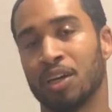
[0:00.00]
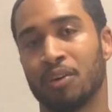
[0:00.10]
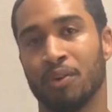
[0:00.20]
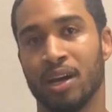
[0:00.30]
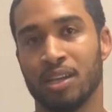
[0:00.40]

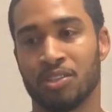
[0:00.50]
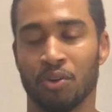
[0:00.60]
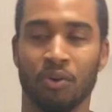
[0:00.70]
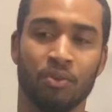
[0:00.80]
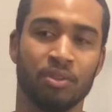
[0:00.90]
right?
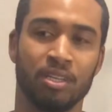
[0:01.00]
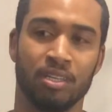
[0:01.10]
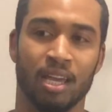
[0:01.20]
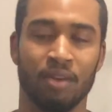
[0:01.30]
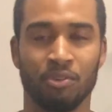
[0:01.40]
So
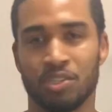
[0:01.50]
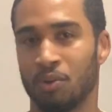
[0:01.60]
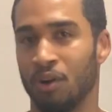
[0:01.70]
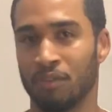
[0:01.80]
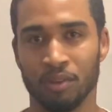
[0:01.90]
only every so
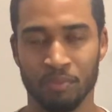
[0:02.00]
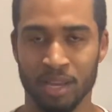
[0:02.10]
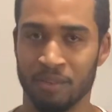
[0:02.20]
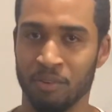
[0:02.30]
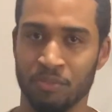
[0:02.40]
often we
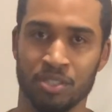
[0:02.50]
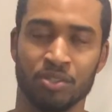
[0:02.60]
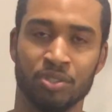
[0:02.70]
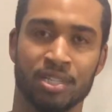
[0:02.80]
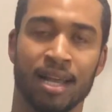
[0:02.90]
have a
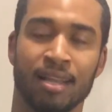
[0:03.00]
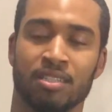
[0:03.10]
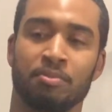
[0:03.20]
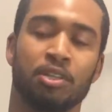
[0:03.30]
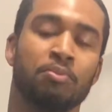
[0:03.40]
physical challenge.
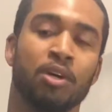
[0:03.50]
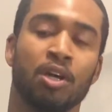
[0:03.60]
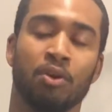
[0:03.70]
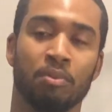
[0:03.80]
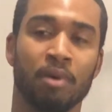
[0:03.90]
I mean,
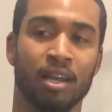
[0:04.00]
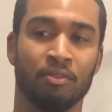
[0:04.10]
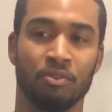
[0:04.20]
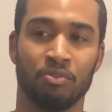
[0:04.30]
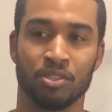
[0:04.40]
we might have
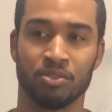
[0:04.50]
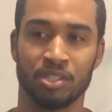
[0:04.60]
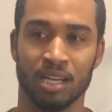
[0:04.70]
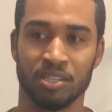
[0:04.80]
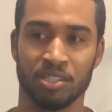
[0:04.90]
a physical
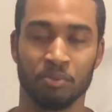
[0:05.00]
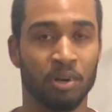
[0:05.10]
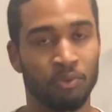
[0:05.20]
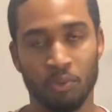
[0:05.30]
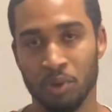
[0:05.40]
challenge like
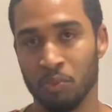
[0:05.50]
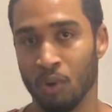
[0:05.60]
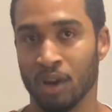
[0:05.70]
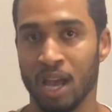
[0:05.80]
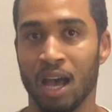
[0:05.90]
whenever we
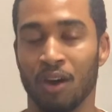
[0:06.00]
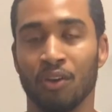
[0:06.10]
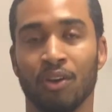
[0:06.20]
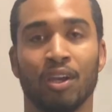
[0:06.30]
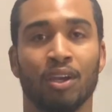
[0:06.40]
work out,
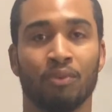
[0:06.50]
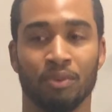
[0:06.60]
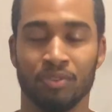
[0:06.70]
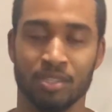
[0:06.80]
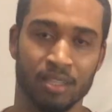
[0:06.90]
we
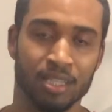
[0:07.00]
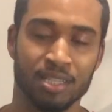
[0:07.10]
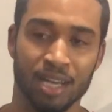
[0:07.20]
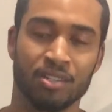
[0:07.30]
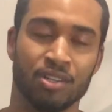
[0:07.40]
physically
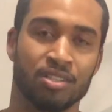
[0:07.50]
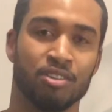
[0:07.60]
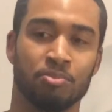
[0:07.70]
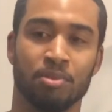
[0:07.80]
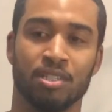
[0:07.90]
challenge
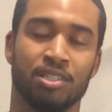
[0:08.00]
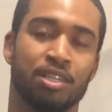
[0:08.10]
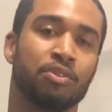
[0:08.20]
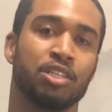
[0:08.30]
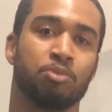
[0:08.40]
ourselves, but
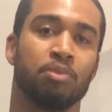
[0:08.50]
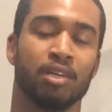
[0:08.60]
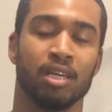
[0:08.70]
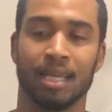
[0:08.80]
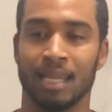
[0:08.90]
generally
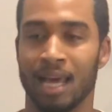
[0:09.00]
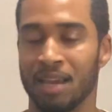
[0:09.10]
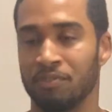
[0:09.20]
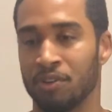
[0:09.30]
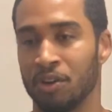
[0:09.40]
speaking in
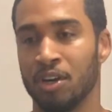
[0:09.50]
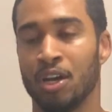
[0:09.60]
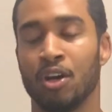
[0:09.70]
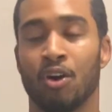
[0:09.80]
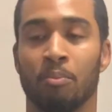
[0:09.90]
life, there
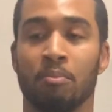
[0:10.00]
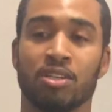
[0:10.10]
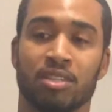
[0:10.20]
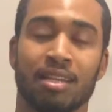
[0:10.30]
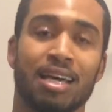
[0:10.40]
are
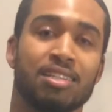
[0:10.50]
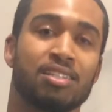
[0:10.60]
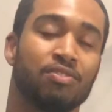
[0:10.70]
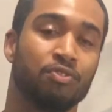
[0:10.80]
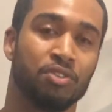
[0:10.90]
much
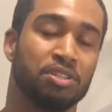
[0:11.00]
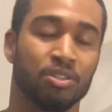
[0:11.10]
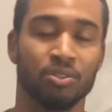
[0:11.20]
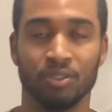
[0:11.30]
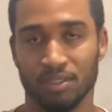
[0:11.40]
less
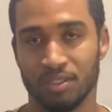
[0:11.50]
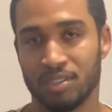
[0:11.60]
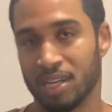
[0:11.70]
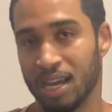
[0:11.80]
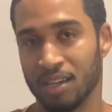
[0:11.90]
physical
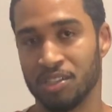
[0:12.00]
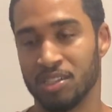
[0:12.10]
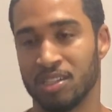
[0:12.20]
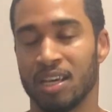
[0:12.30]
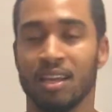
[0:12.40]

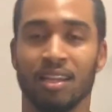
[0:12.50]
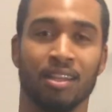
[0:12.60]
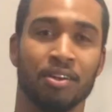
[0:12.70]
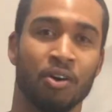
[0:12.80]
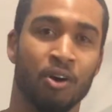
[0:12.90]
challenges than
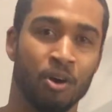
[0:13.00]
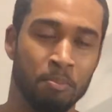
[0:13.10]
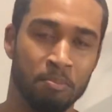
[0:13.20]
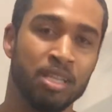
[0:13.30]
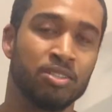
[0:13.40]
there are
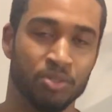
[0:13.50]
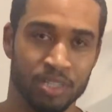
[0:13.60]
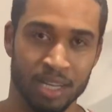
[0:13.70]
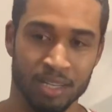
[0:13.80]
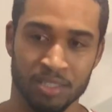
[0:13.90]
mental
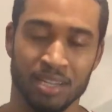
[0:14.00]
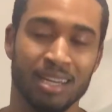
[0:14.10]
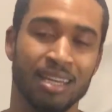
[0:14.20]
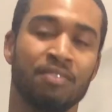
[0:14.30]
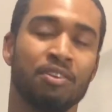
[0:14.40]
challenges. And
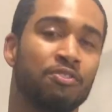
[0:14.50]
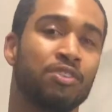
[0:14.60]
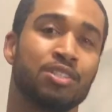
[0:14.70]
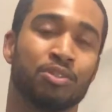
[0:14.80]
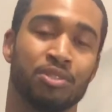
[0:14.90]
even
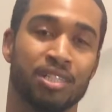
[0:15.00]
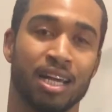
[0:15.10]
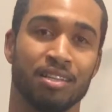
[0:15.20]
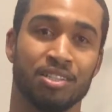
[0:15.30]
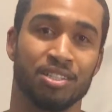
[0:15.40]
physical
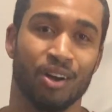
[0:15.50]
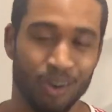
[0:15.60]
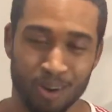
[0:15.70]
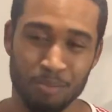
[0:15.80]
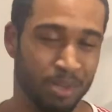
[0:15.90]
challenges
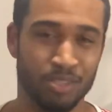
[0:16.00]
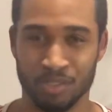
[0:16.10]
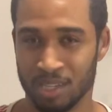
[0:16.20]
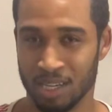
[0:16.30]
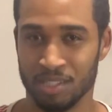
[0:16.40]
are mental
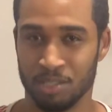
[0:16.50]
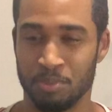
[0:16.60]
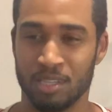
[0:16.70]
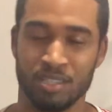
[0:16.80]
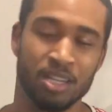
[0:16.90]
challenges
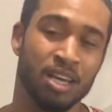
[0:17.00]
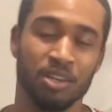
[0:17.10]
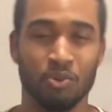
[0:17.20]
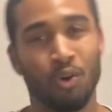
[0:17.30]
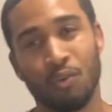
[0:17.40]
because
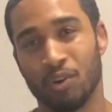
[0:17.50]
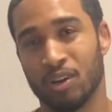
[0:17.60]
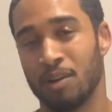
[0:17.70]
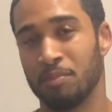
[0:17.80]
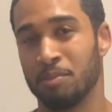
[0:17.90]
you
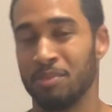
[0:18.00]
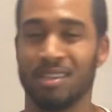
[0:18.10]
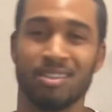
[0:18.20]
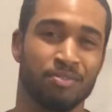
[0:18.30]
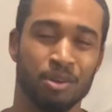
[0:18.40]
overcome them
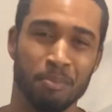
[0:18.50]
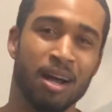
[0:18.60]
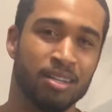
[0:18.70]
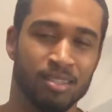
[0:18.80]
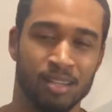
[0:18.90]
because of your
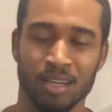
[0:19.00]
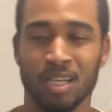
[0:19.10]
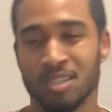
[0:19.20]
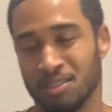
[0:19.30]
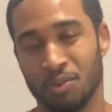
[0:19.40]
mindset.
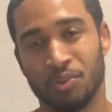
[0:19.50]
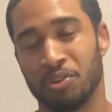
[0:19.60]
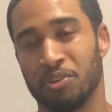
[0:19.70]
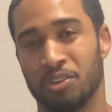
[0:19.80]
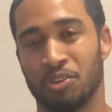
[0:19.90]
So
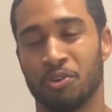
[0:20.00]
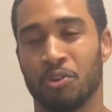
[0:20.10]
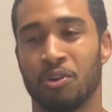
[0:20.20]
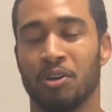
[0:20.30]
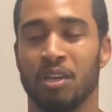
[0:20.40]

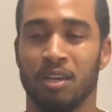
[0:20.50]
your